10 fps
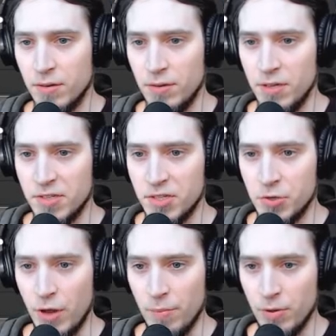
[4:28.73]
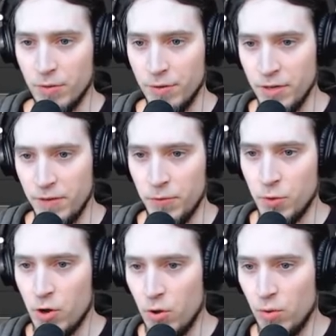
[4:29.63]
this strip if you
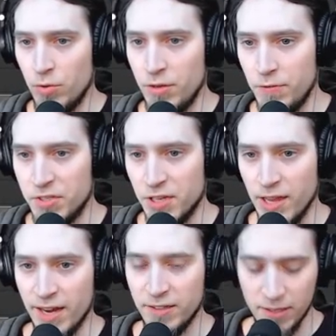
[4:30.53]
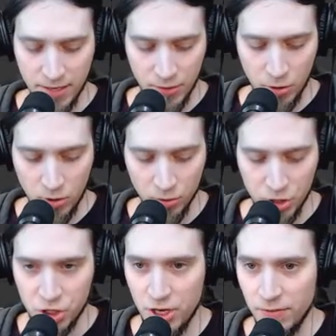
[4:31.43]
hold if you select it and you hold
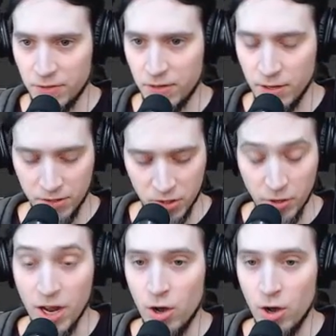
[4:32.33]
Shift sorry,